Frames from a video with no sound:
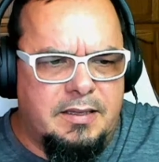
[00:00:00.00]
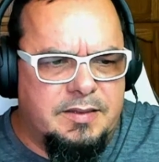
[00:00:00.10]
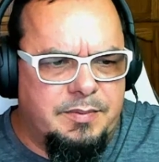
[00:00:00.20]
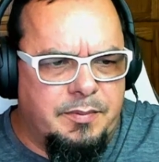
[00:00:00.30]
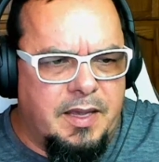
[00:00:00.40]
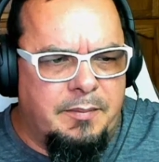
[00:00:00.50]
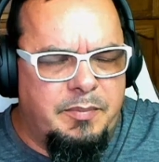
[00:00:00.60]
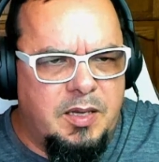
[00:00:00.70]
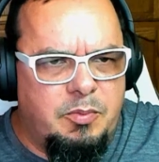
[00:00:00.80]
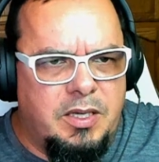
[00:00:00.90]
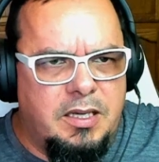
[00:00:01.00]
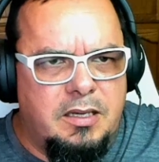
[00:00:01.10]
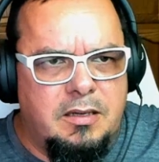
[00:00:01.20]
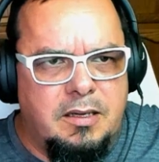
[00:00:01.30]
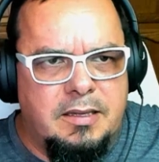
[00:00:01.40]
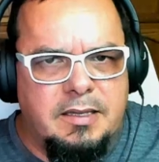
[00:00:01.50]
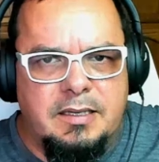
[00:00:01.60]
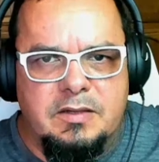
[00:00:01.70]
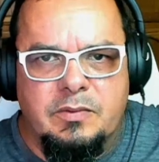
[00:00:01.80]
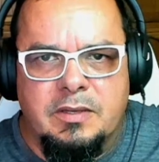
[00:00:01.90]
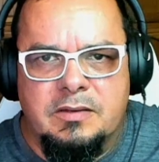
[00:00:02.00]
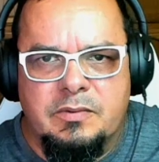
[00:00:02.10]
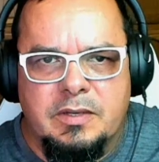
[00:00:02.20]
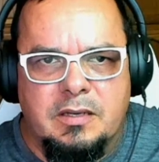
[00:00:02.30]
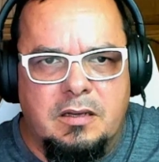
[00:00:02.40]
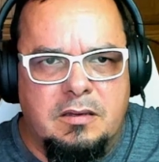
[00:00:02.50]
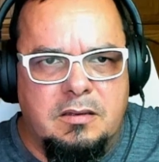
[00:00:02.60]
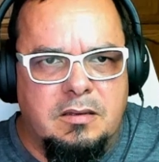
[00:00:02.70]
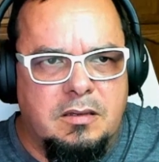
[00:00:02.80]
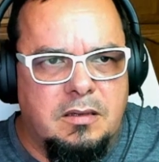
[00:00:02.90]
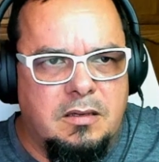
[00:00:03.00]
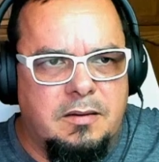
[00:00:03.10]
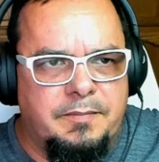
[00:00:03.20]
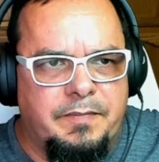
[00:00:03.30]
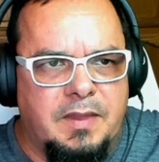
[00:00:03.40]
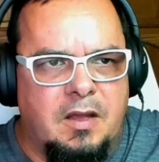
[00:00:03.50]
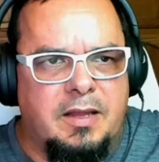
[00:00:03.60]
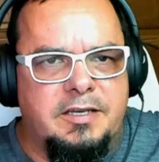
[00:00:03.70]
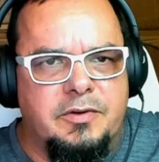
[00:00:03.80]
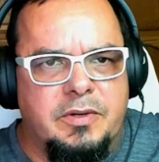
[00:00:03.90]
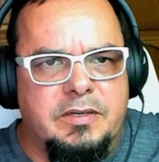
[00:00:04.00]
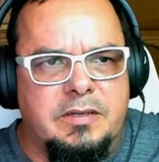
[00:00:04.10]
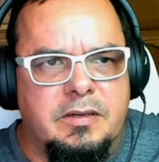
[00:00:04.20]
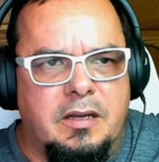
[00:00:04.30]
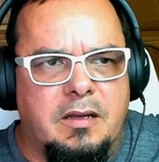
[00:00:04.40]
It's MPP, I think is what it's called. No, that's yours.